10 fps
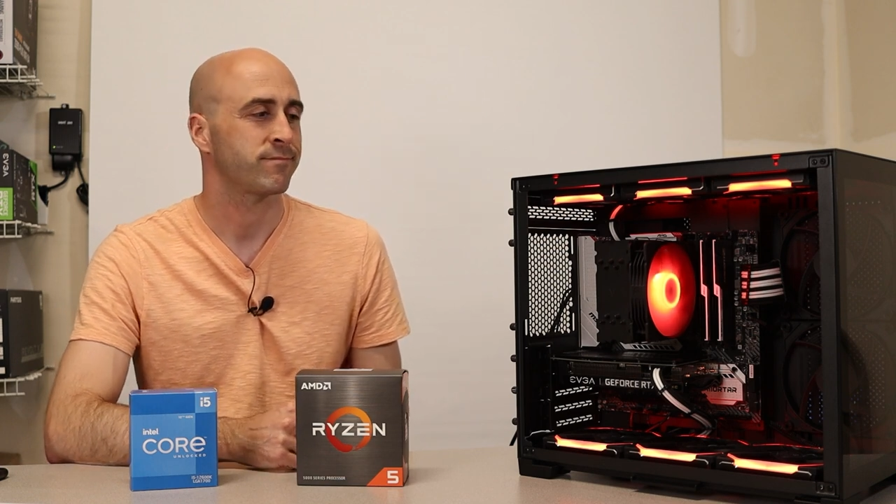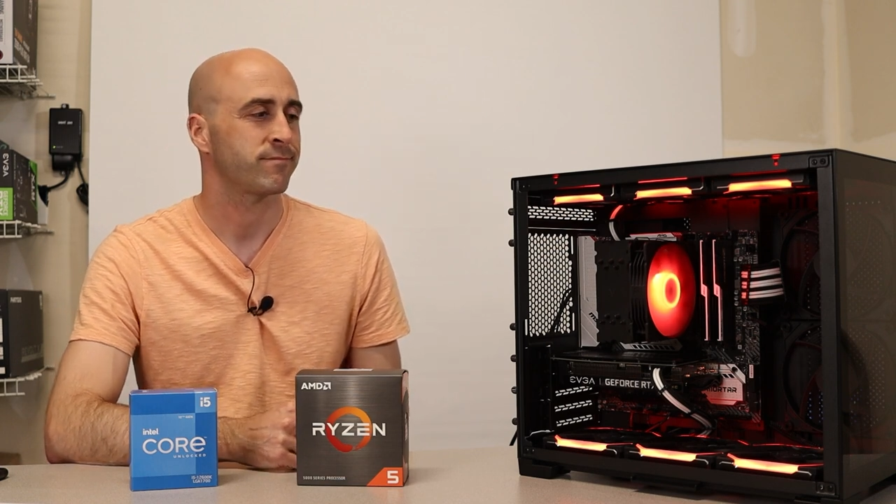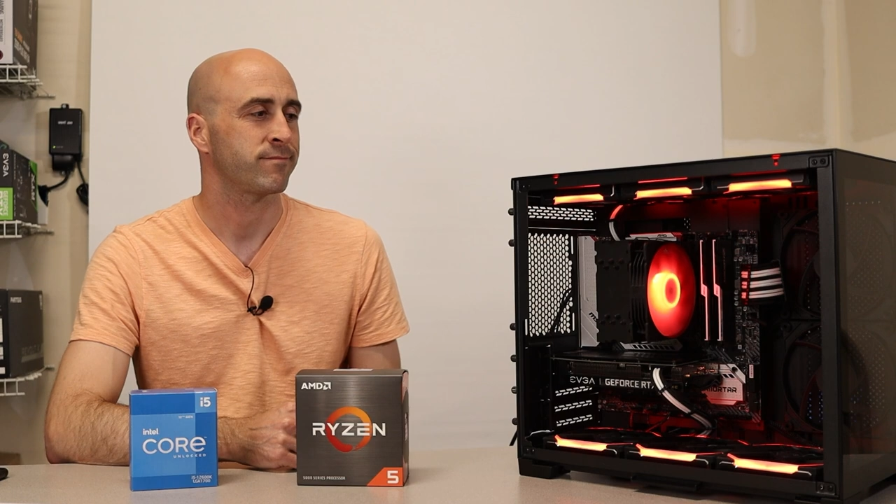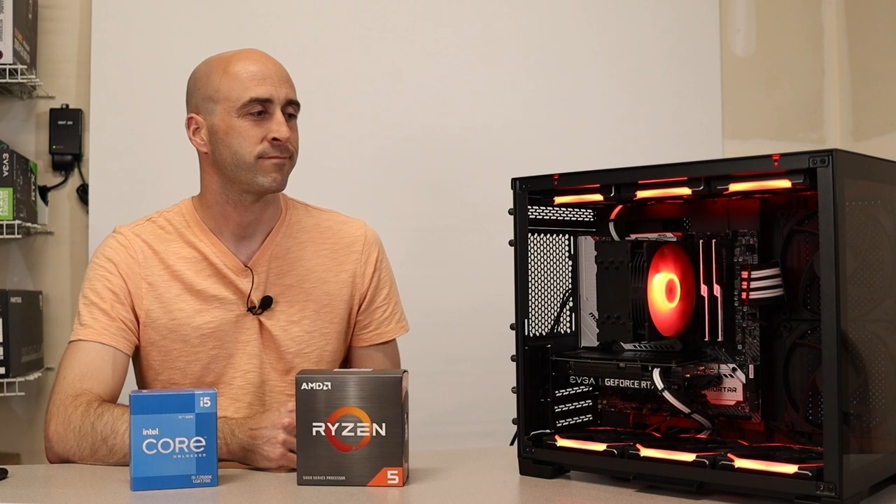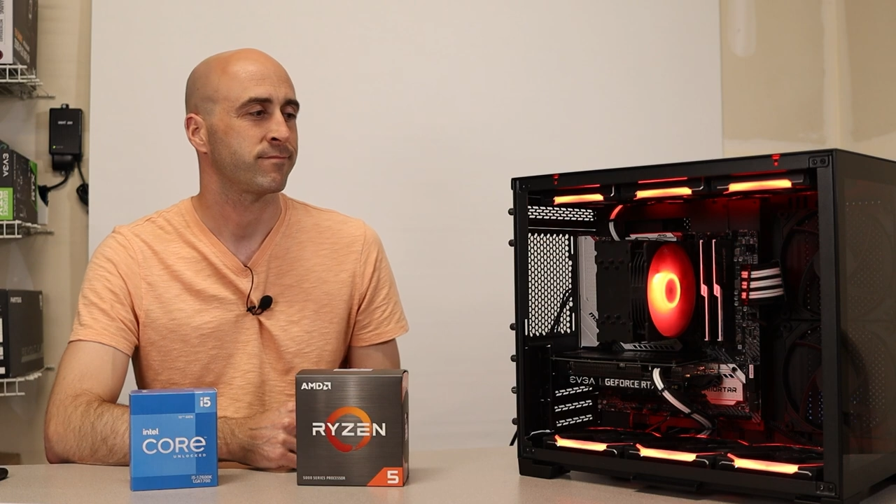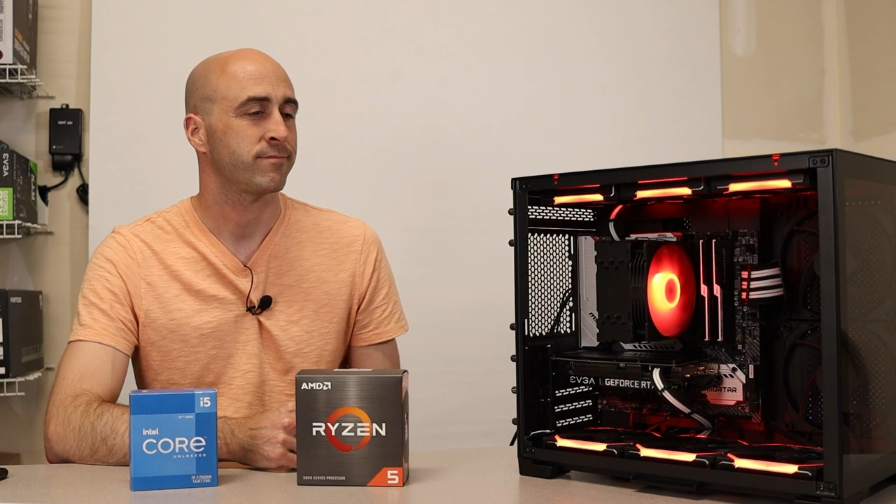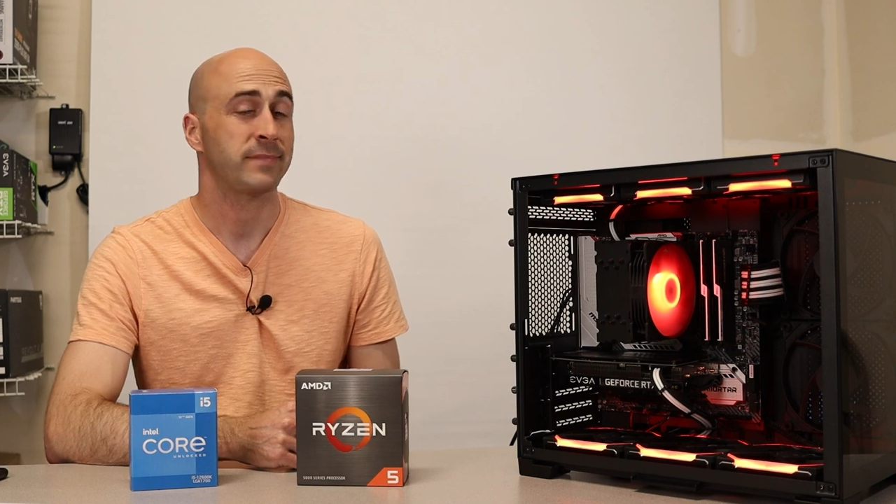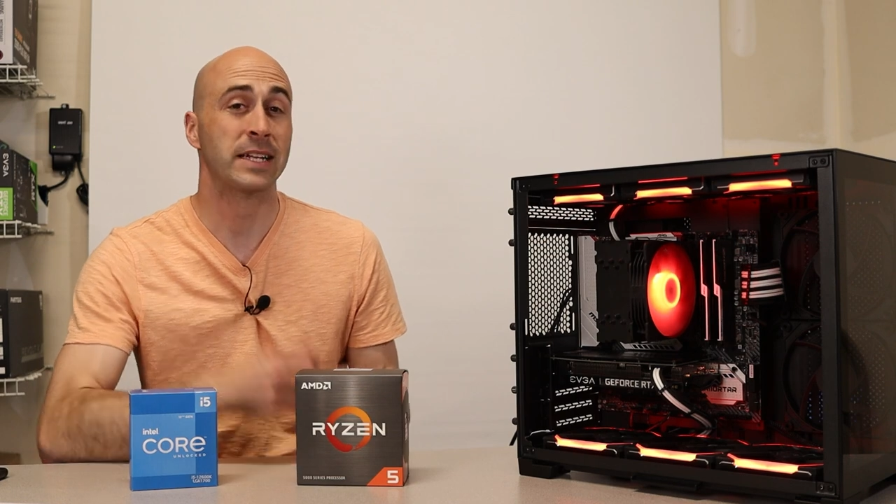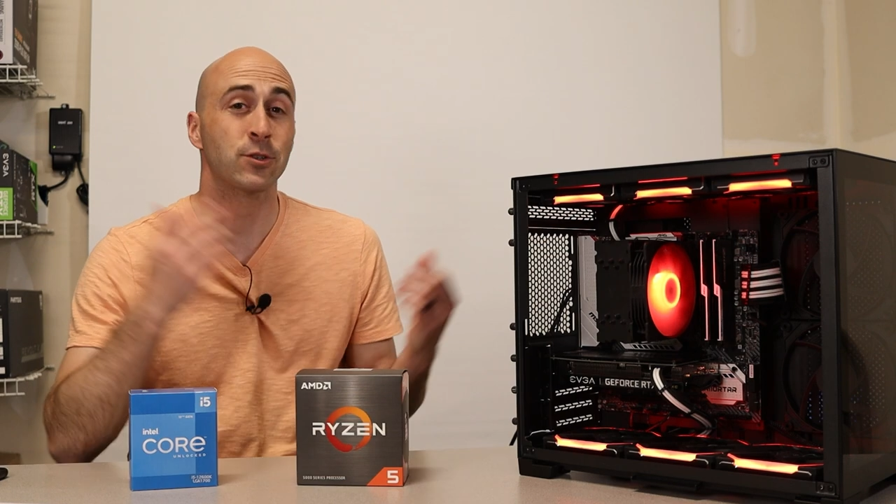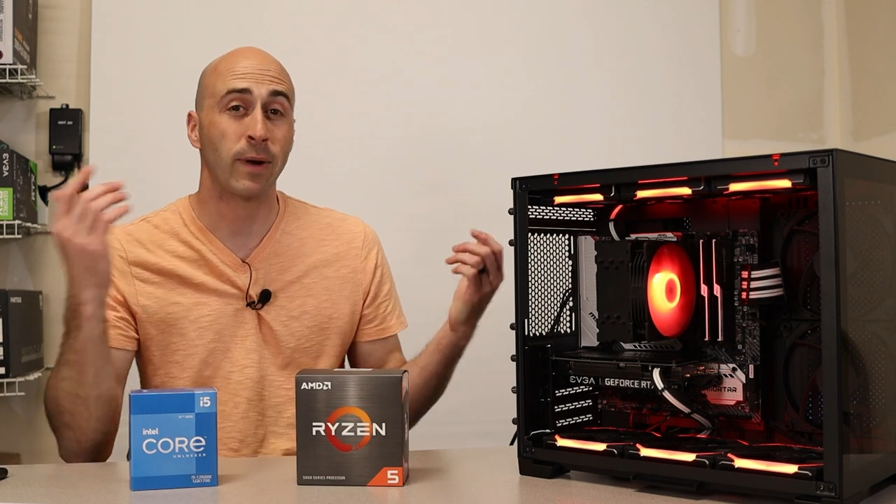but all
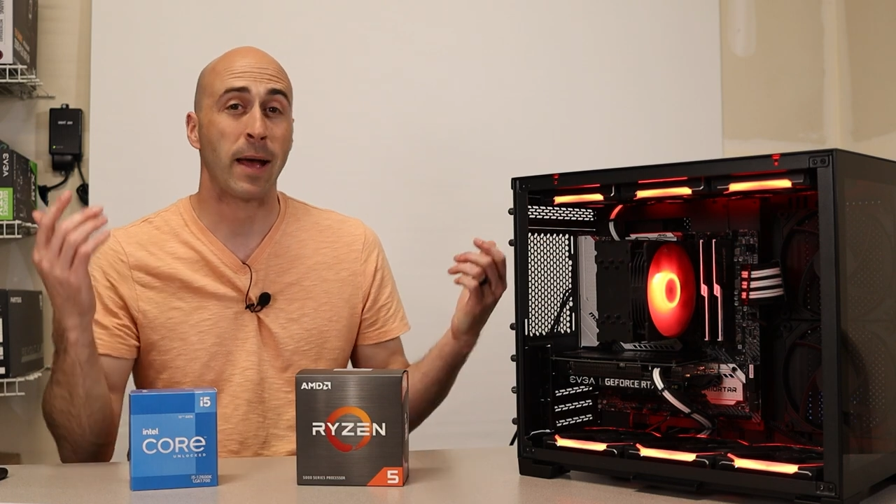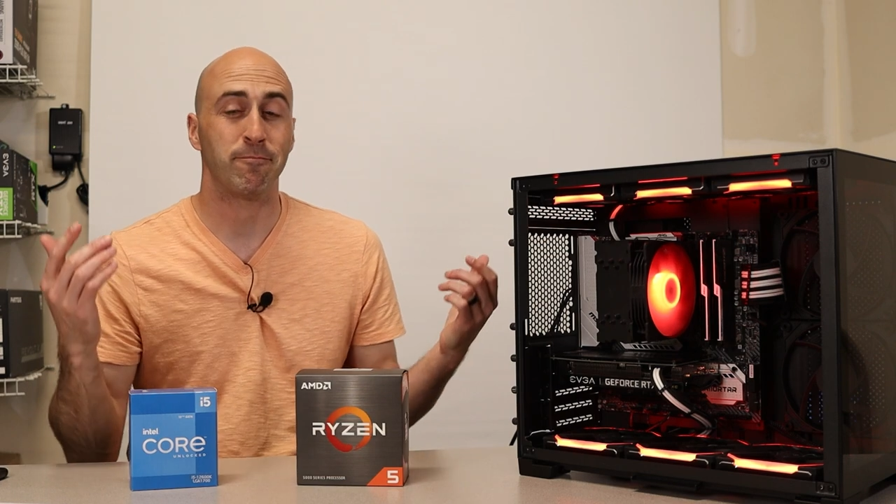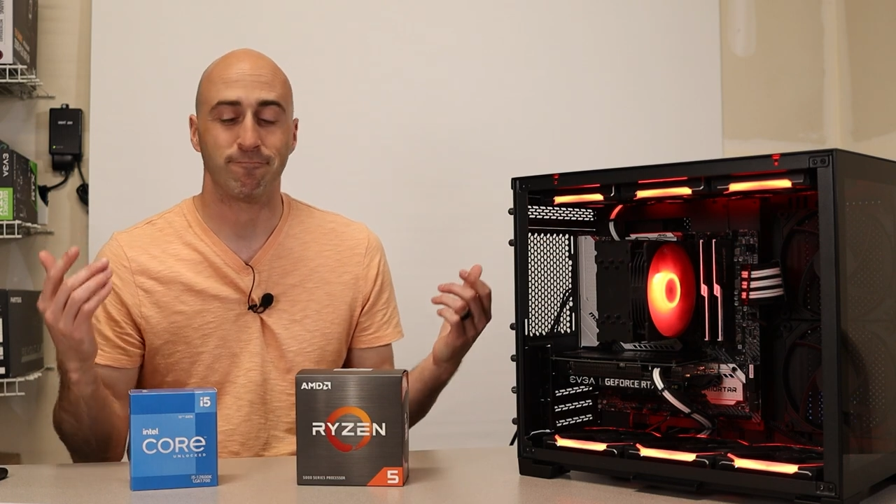the fun